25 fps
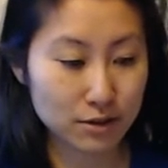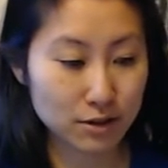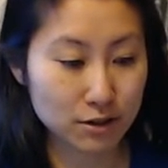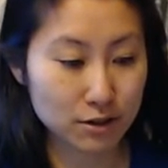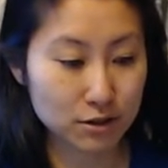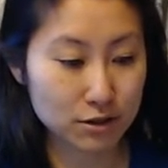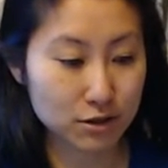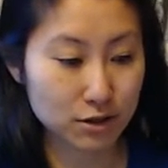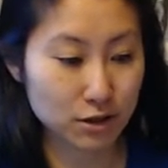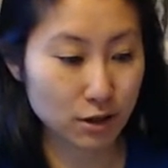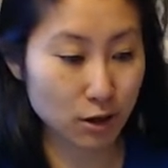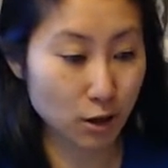
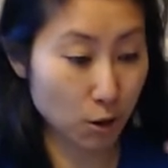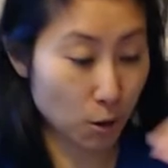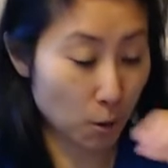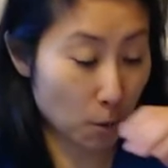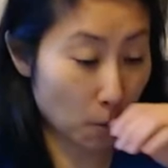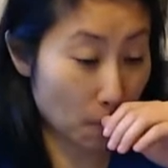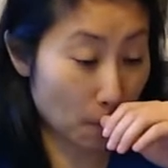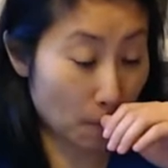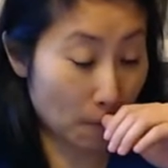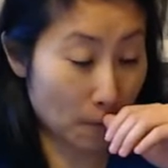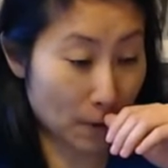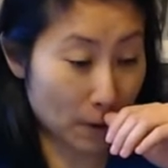show
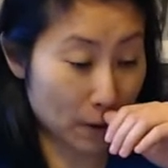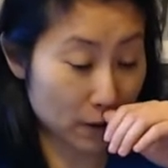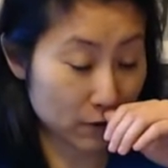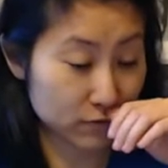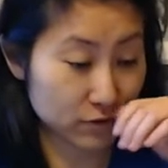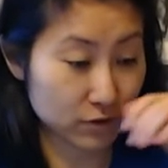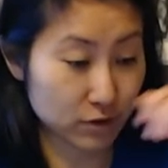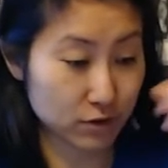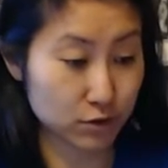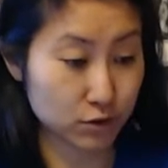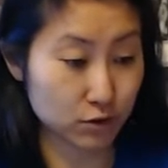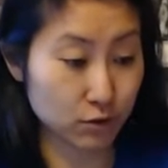what I've
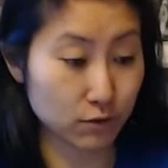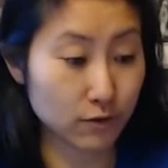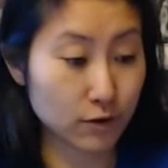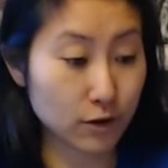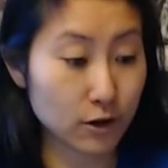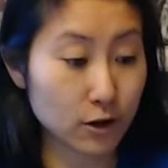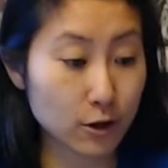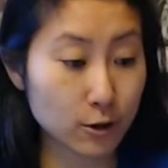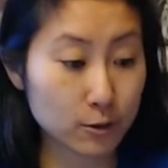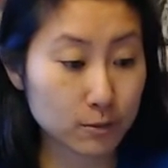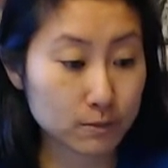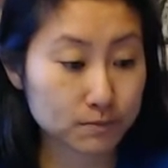done so
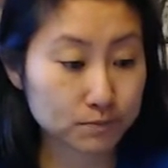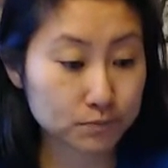far.